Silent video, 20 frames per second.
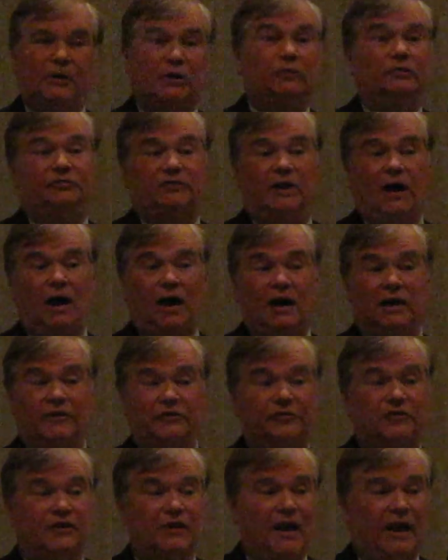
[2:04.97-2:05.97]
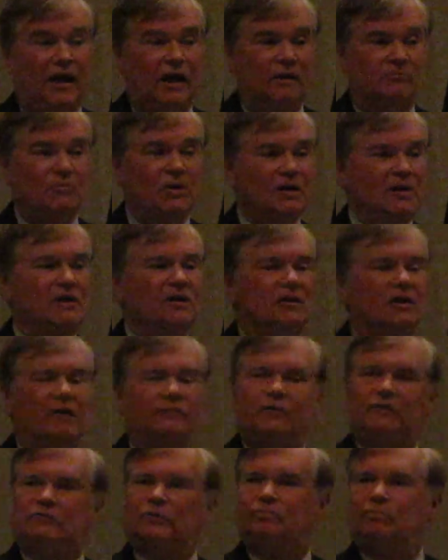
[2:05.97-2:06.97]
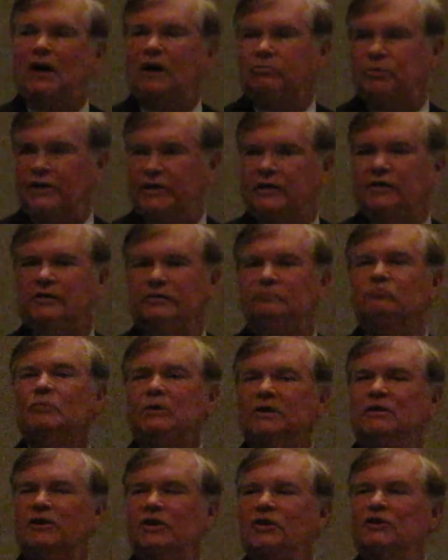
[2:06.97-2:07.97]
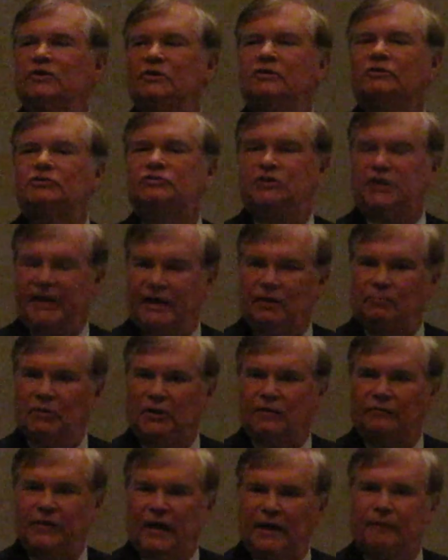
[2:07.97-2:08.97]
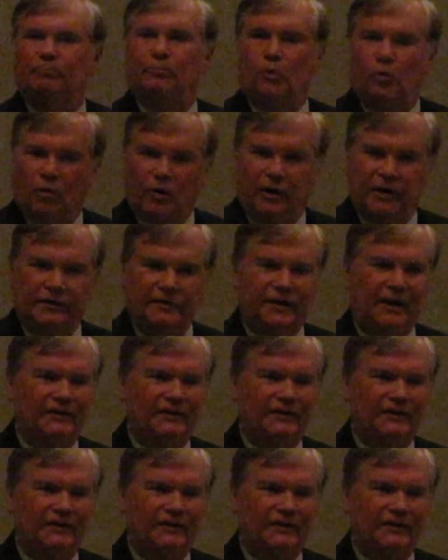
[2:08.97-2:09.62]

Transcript: because Don is the name of the Republican chairman of that board.